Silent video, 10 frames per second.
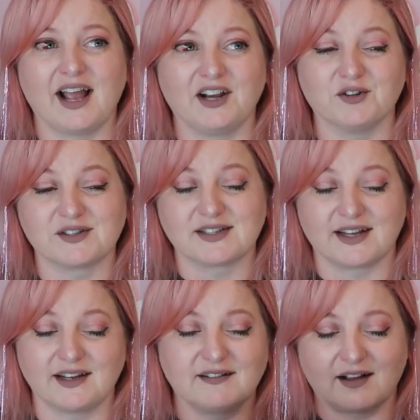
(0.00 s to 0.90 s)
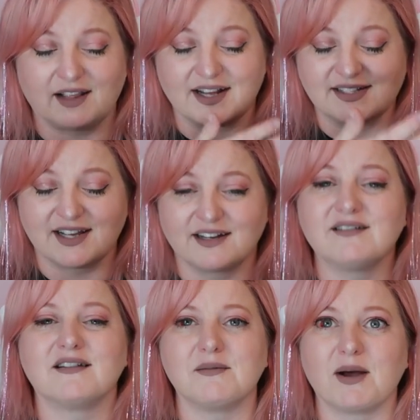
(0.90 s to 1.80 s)
and you'll see, like I said,
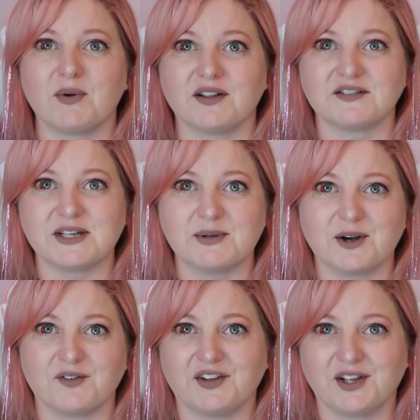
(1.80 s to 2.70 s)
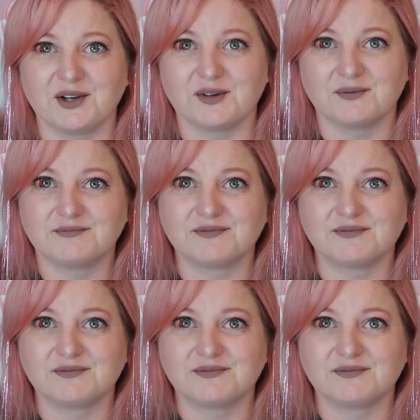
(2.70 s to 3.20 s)
in my Wheel of TBR video